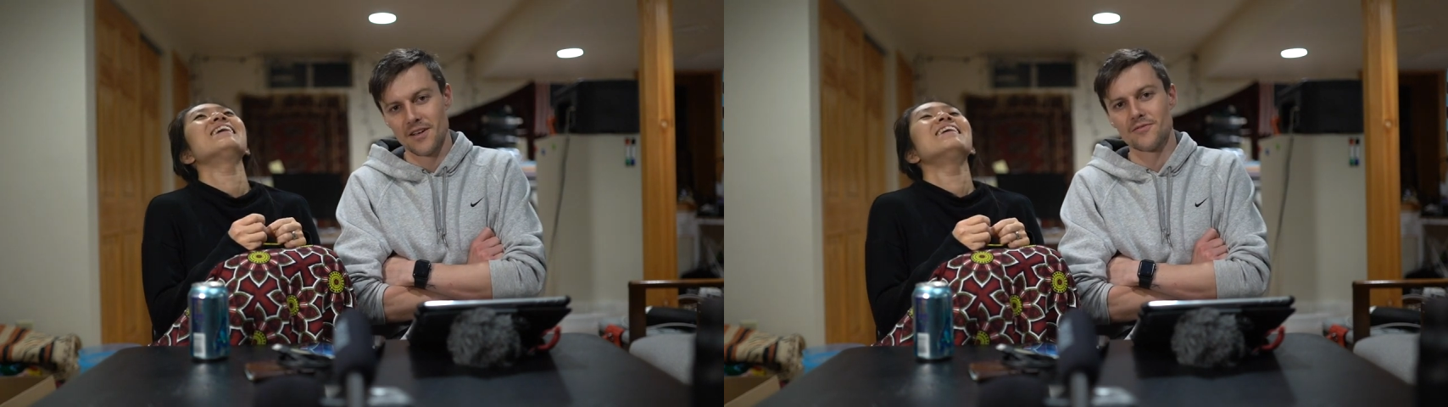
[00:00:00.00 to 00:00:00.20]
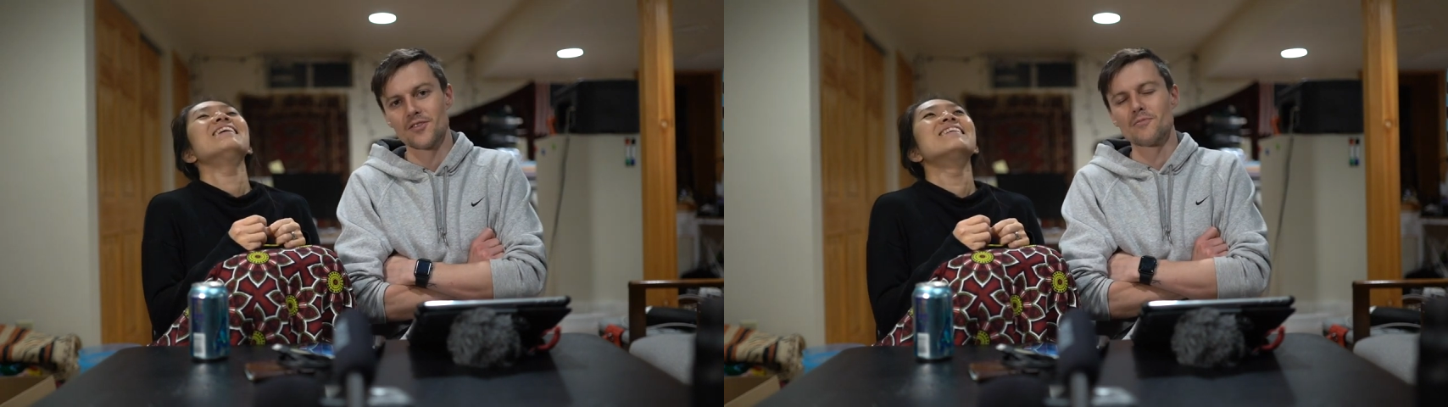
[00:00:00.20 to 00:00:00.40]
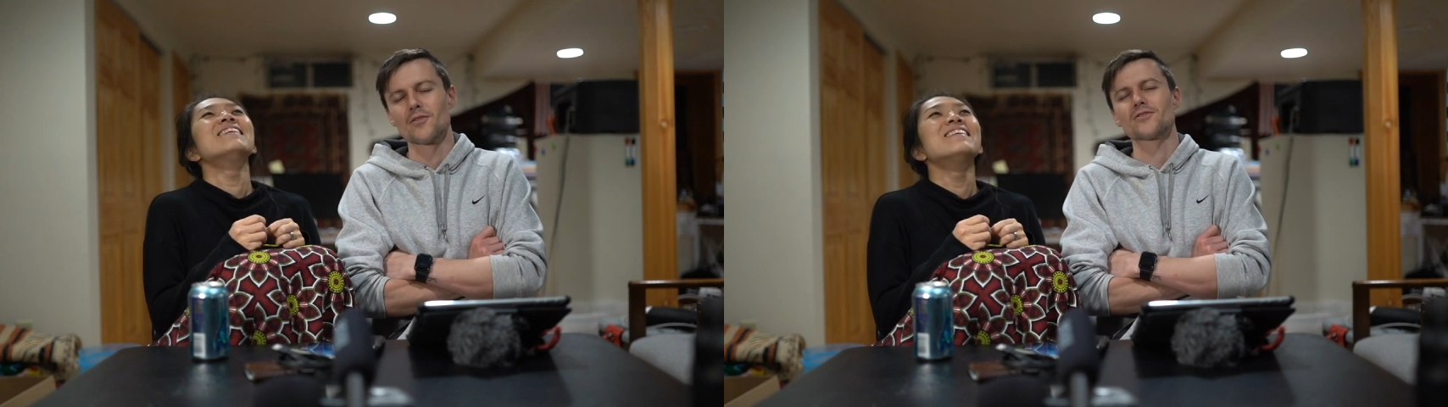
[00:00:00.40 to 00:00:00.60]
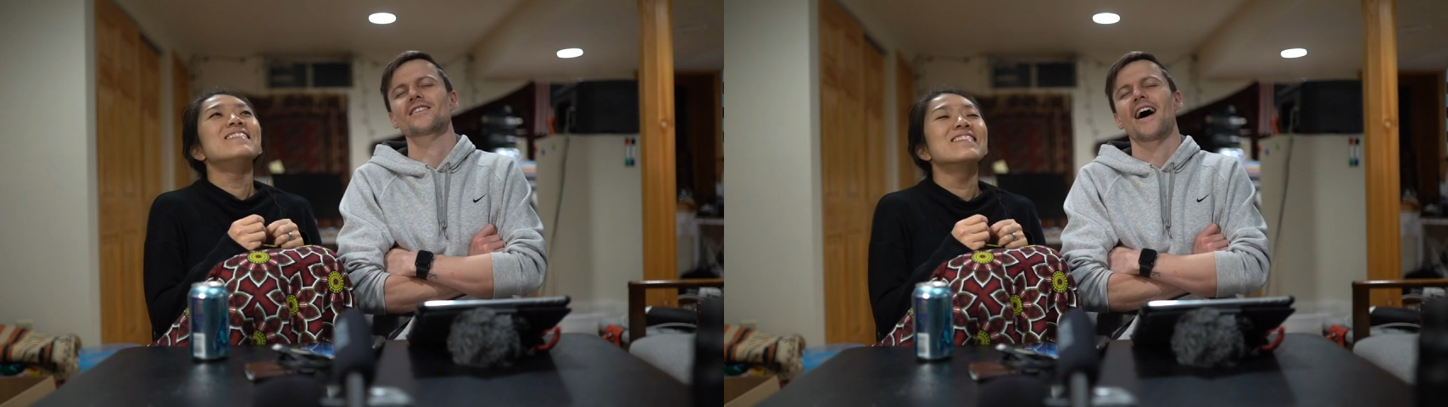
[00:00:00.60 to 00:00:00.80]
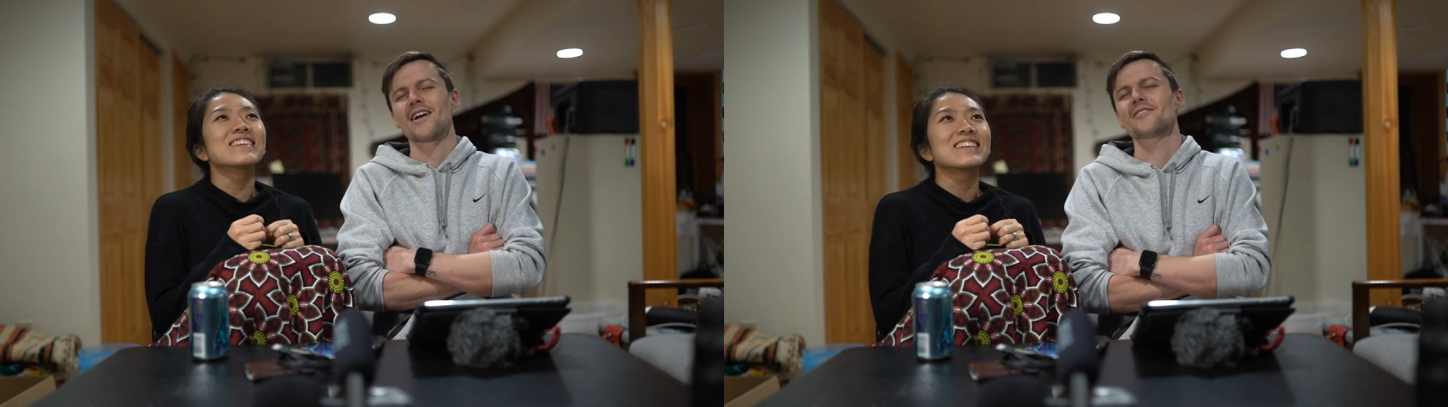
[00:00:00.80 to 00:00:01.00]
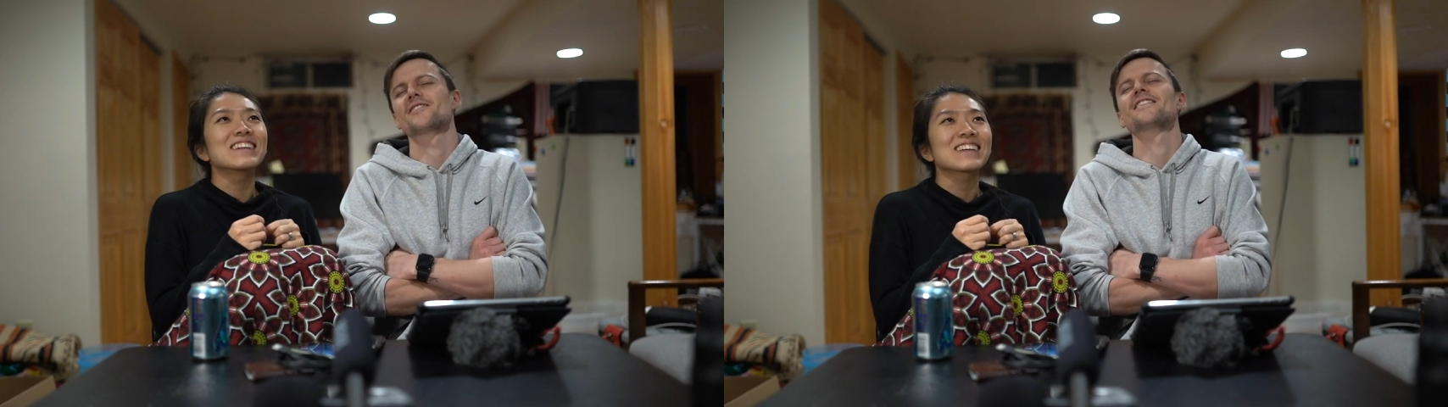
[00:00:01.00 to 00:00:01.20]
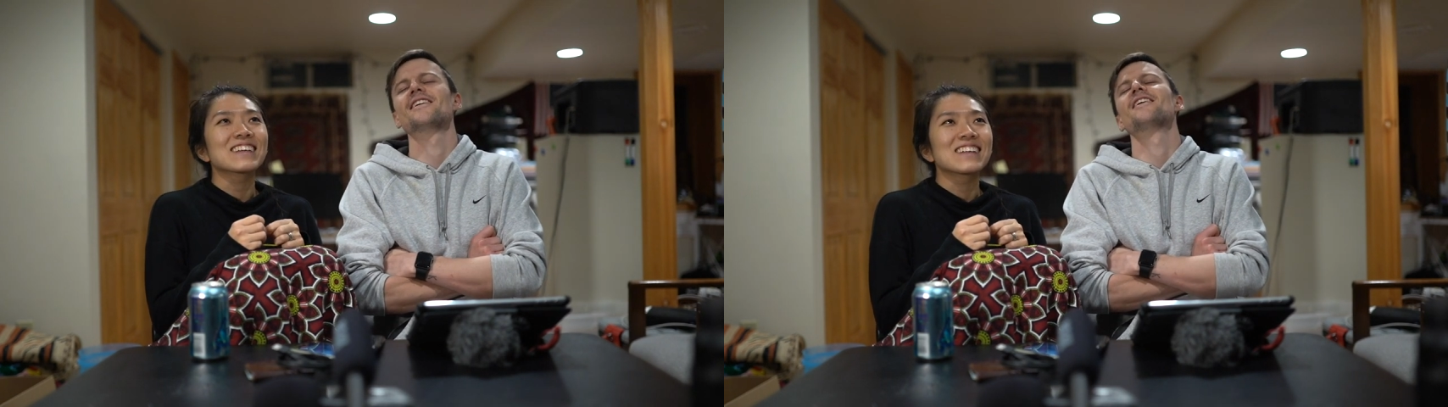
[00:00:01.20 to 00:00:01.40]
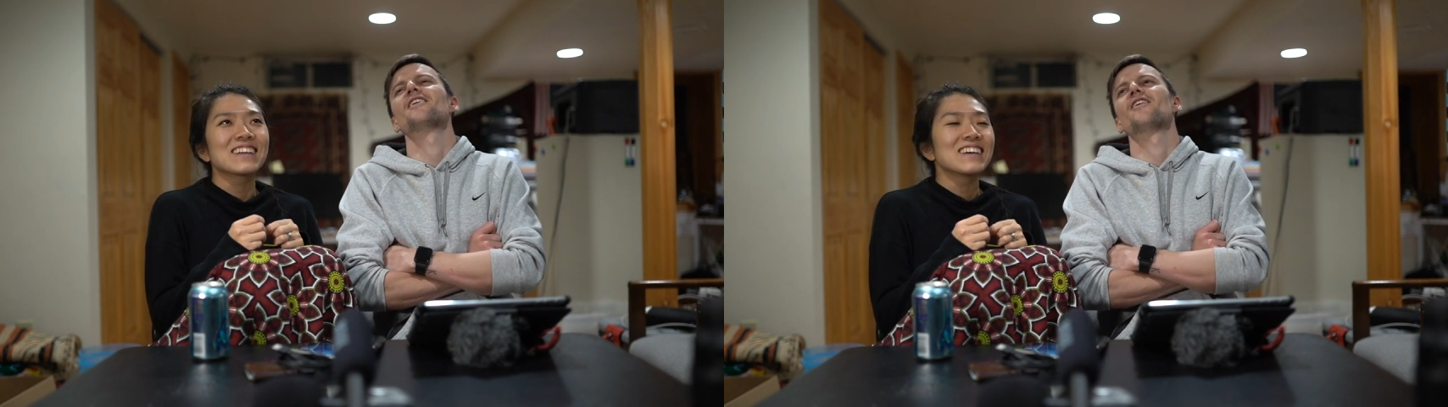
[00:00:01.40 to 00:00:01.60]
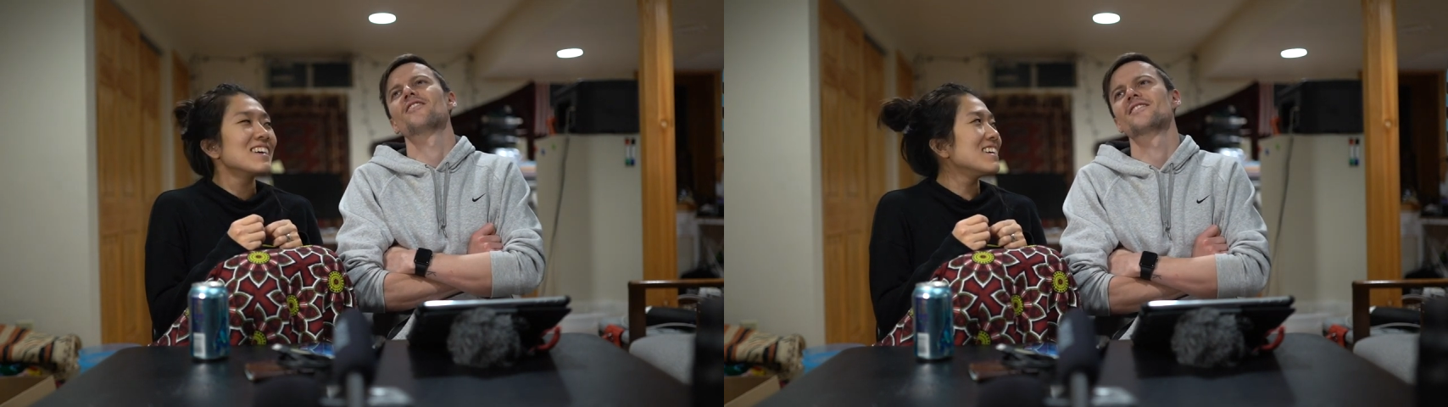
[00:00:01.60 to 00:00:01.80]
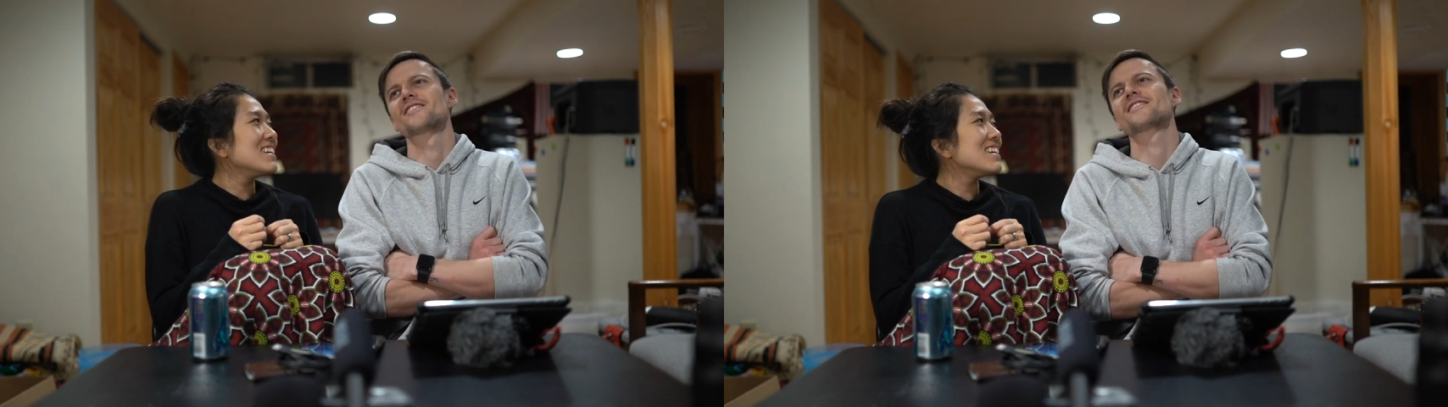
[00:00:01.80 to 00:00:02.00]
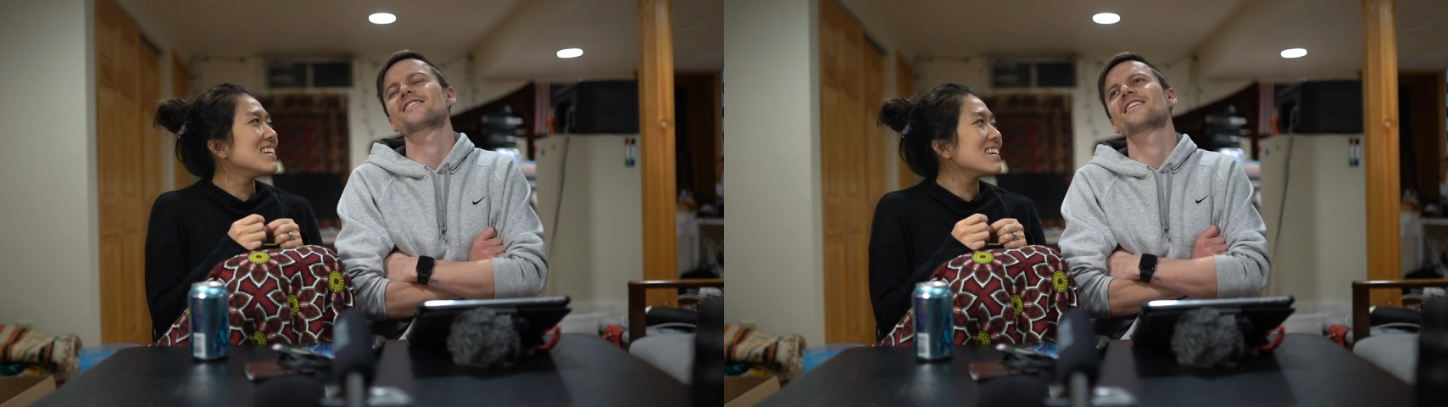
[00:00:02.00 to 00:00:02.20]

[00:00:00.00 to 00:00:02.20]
Speaker 1: Definitely the most tiring, hardest